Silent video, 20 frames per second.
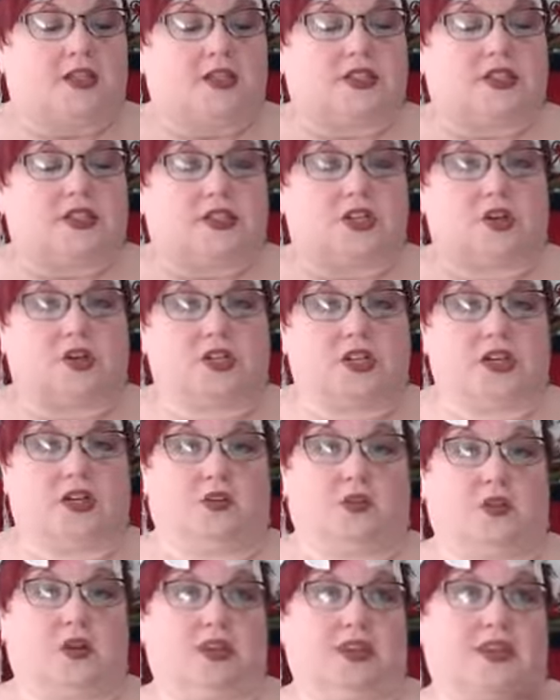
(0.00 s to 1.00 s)

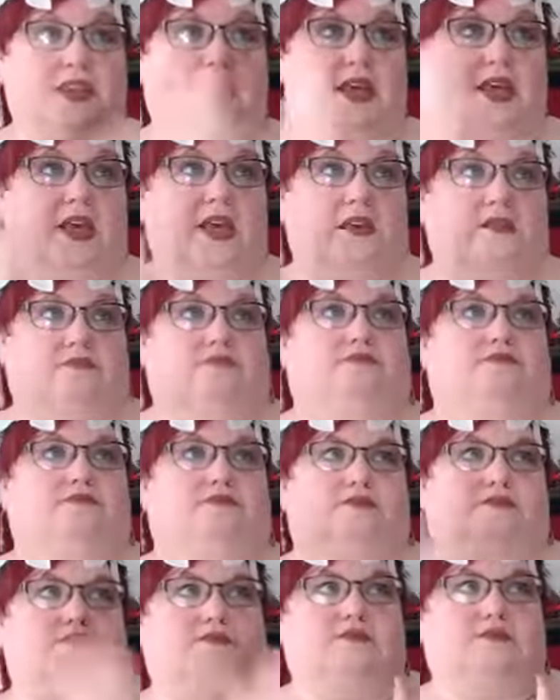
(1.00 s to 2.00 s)
associated with the
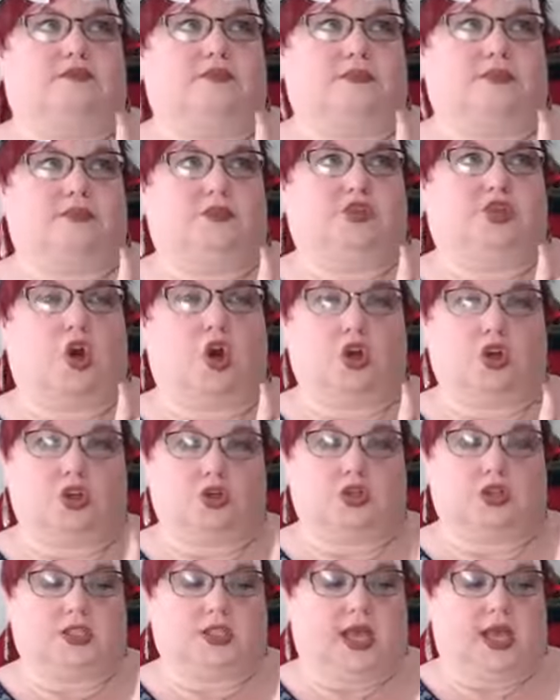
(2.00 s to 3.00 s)

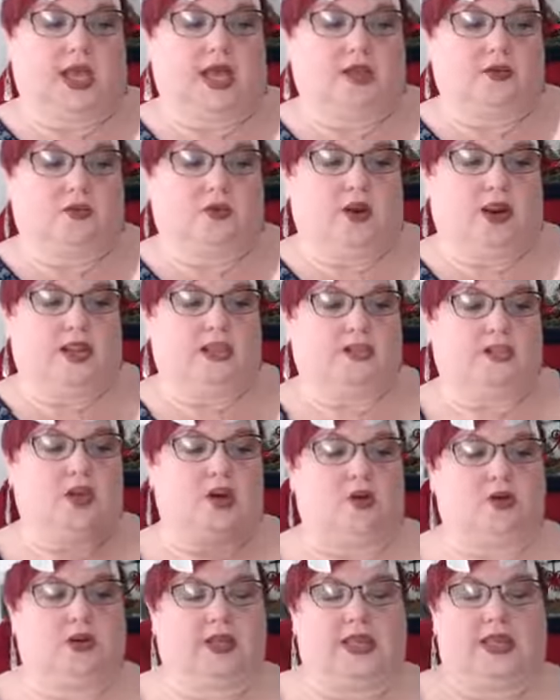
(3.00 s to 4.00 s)
darker side, whereas the
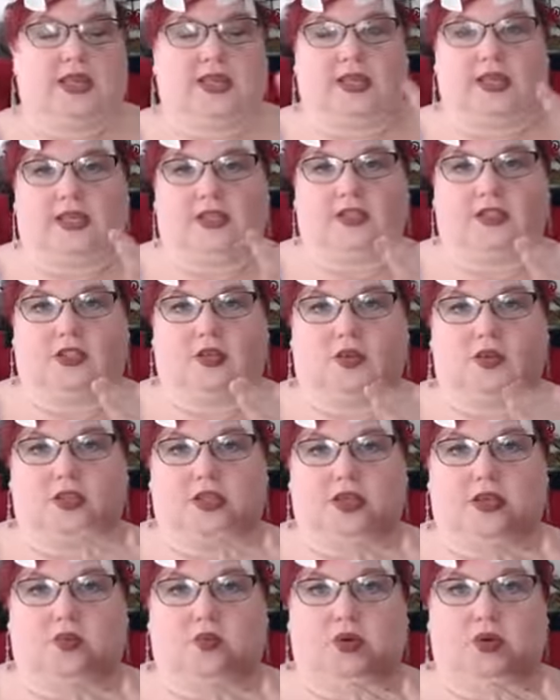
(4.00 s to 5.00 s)
oak king is
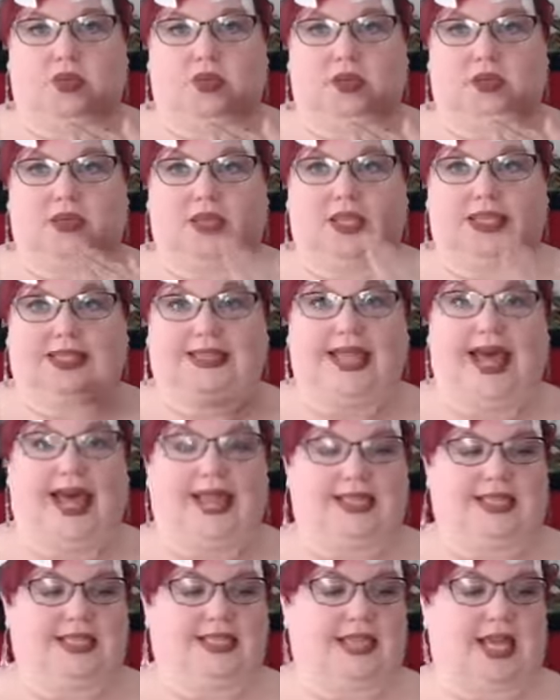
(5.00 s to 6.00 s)
associated with the
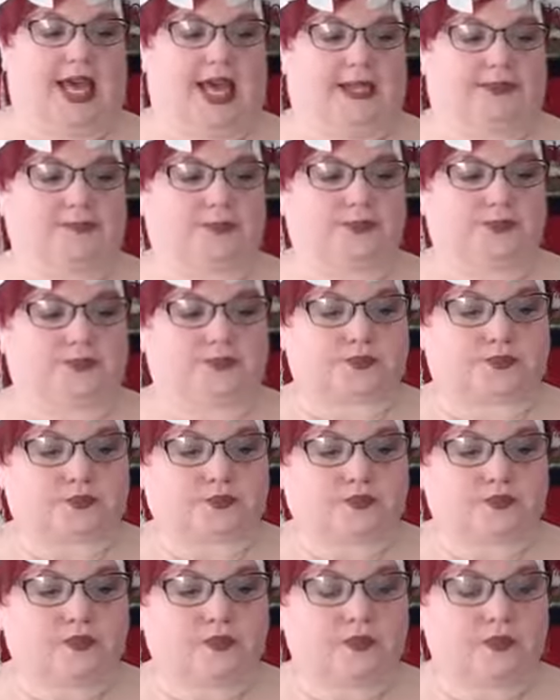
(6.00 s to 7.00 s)
light side.
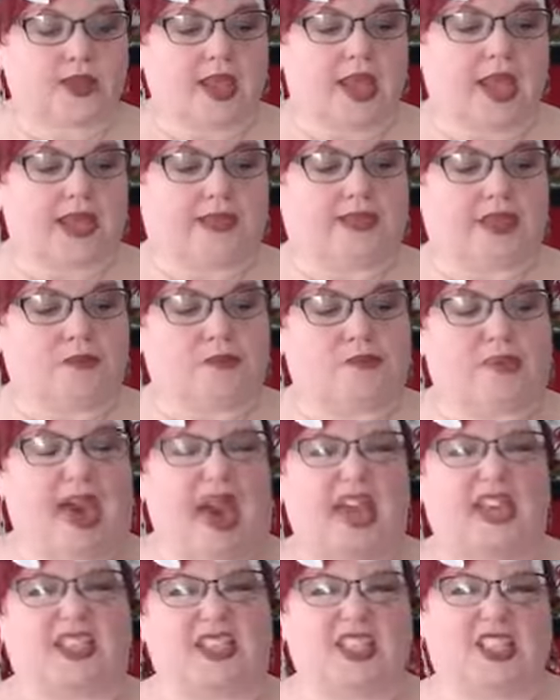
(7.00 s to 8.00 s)
And they
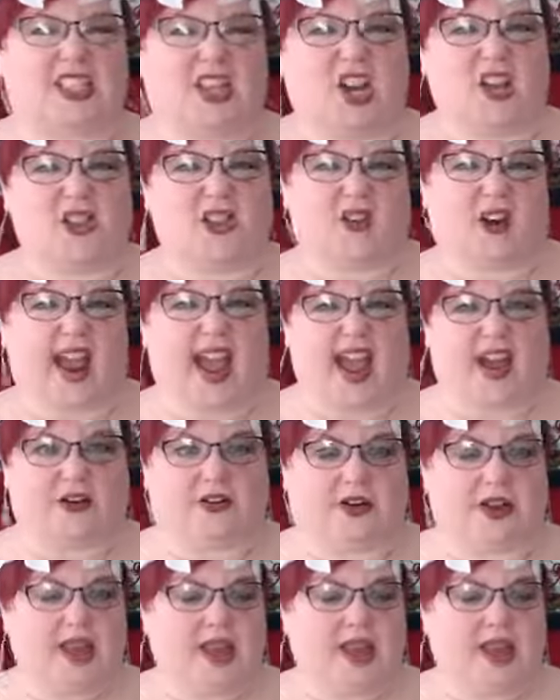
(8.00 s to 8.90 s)
battle each other out.